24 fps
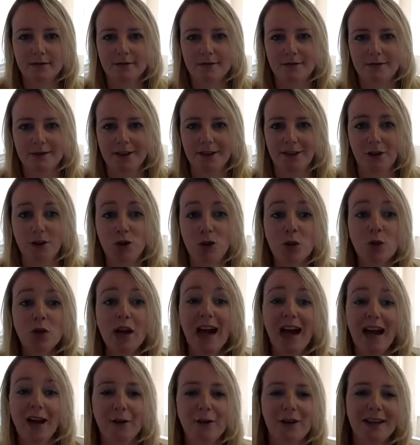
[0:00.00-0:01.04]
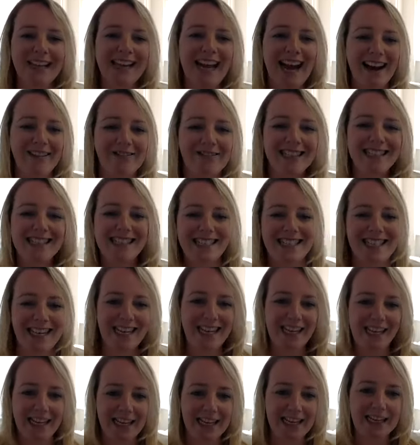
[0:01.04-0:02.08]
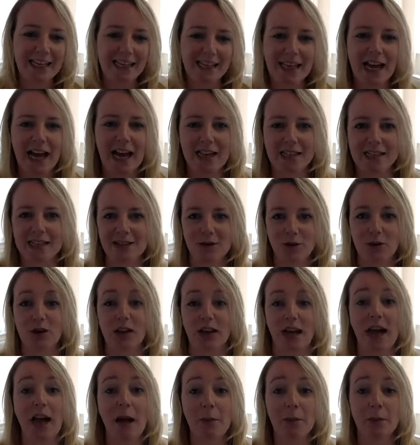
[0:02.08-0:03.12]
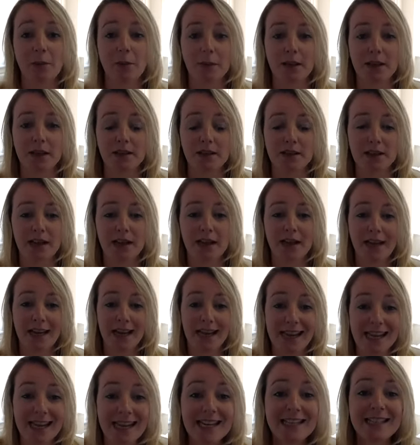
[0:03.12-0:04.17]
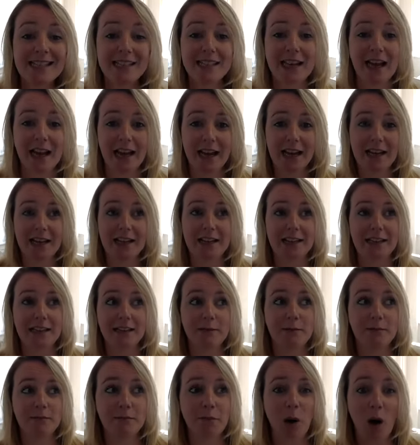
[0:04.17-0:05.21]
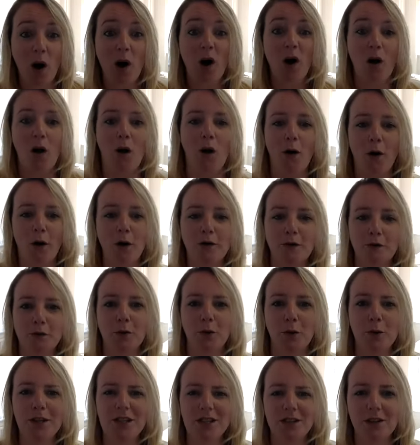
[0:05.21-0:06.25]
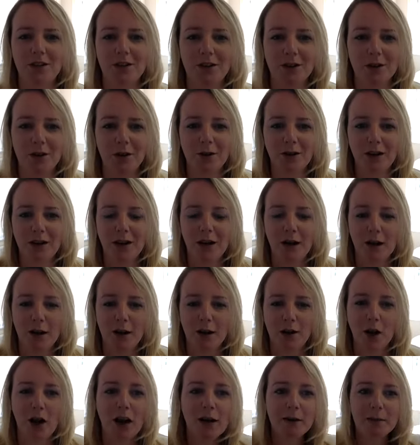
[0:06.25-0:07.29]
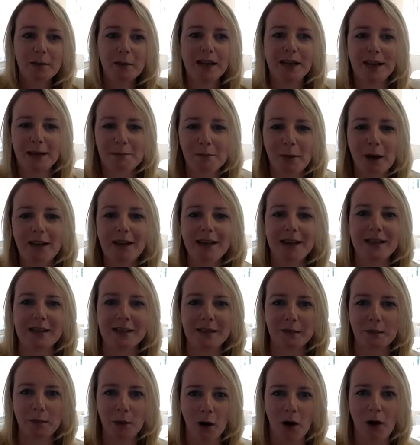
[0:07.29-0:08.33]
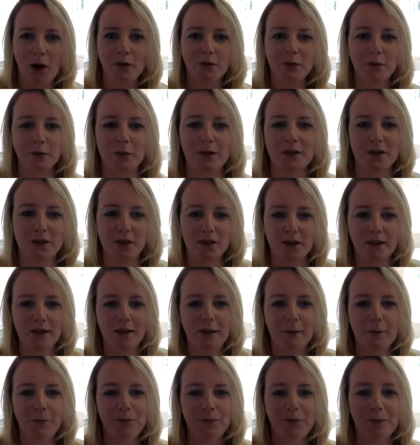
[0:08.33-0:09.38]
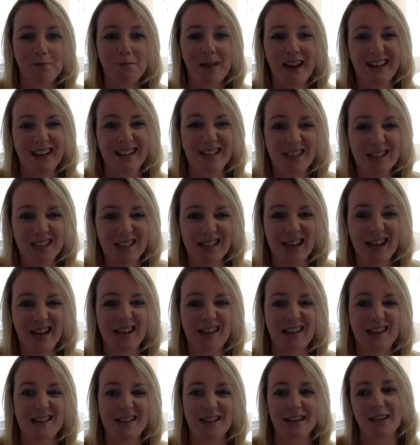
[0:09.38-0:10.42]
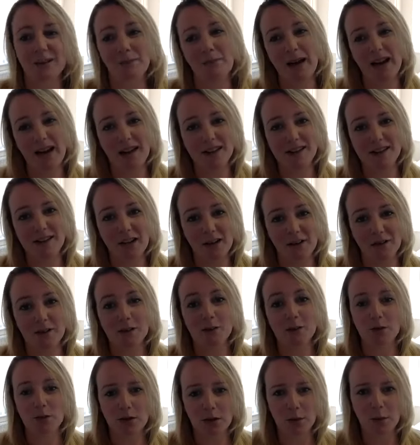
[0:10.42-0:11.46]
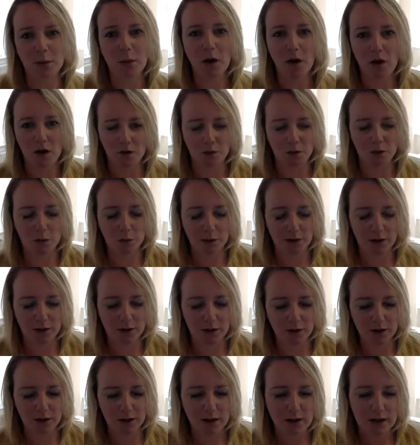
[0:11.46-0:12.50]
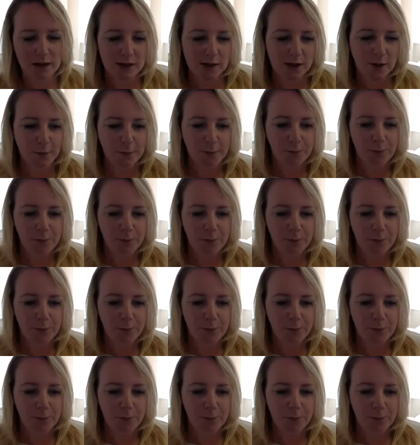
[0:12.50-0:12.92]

You know, you cannot guarantee that that is not going to happen, because it is a part of what we do, you know. Like making money is part of what we do. Managing tenants and the bad stuff is also part of what we do. So